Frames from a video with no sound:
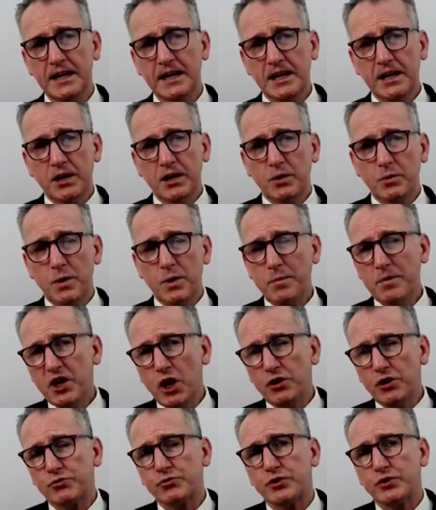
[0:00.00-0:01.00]
when we
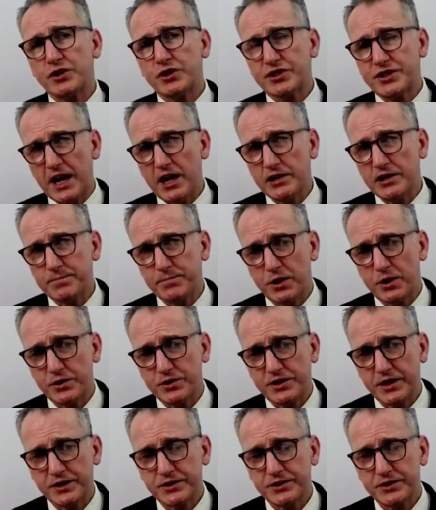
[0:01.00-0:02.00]
go through the sales
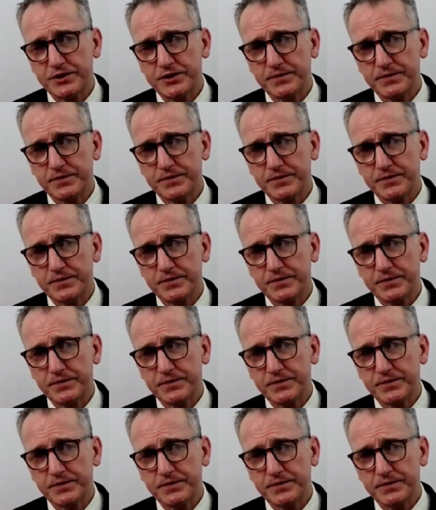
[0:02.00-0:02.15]
process,